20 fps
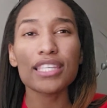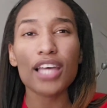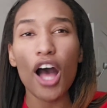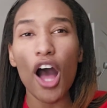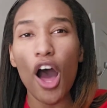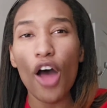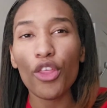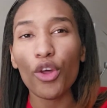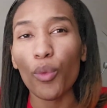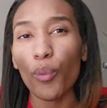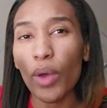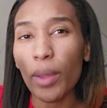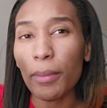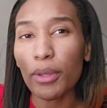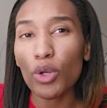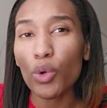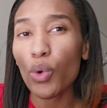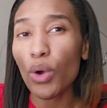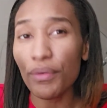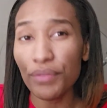to other
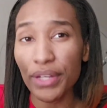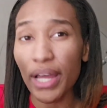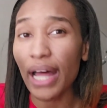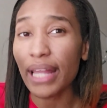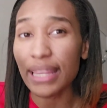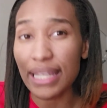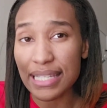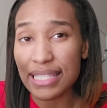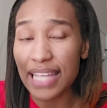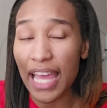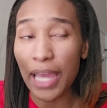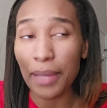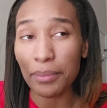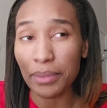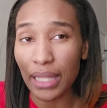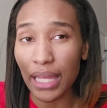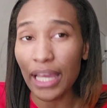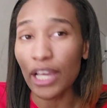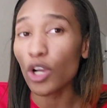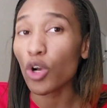women who have done the same
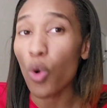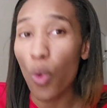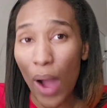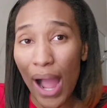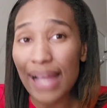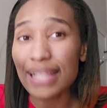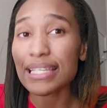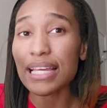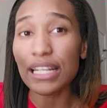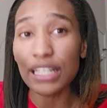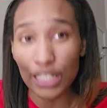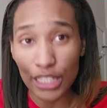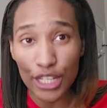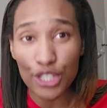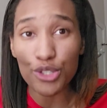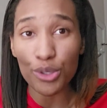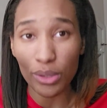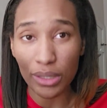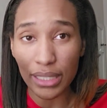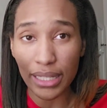thing, quite
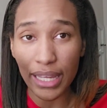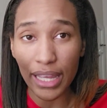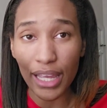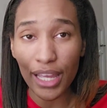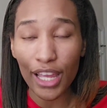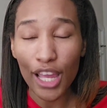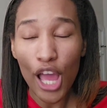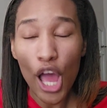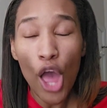literally.